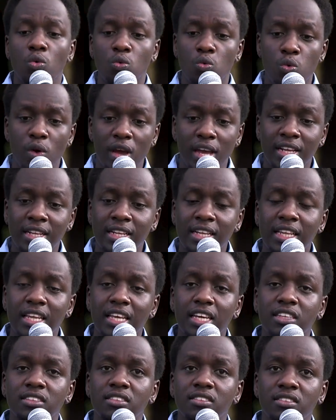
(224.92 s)
Wind,
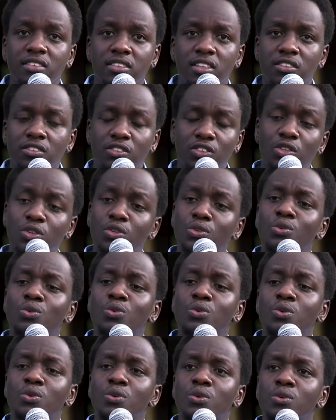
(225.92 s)
listen to
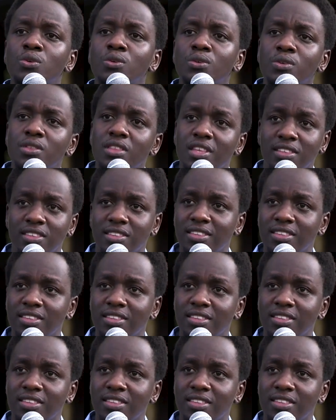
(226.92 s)
the